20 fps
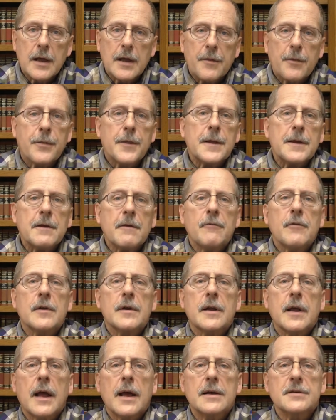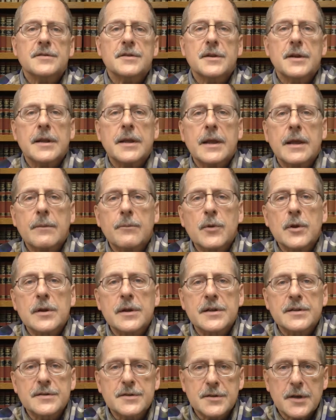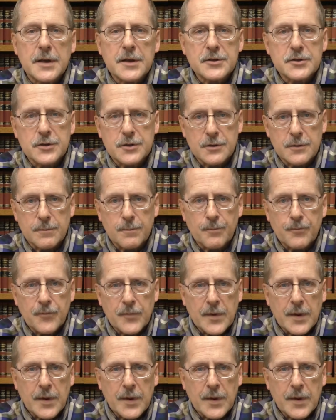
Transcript: Think of it as an immunization.